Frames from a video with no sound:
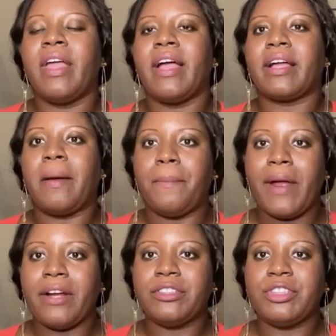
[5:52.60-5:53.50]

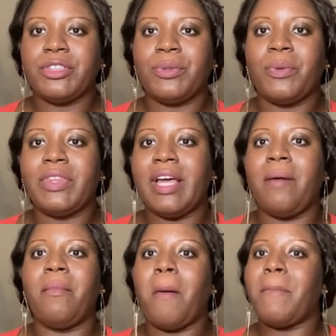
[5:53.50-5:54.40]
Compared to
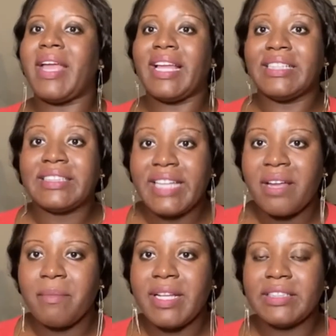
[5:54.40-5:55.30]
them making
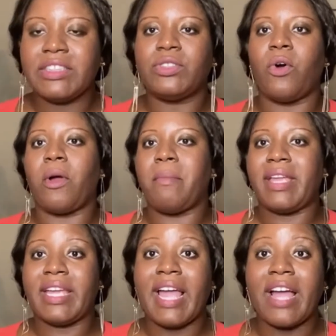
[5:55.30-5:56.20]
statements or
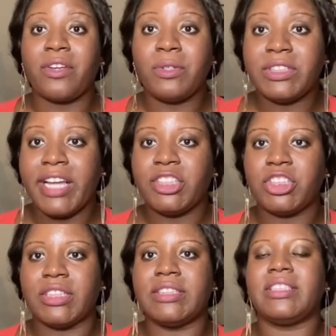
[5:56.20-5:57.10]
making
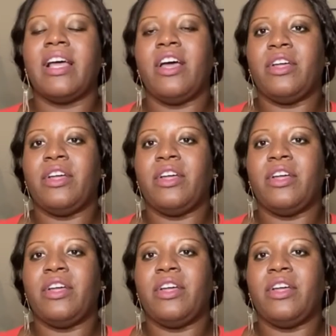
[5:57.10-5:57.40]
accusations,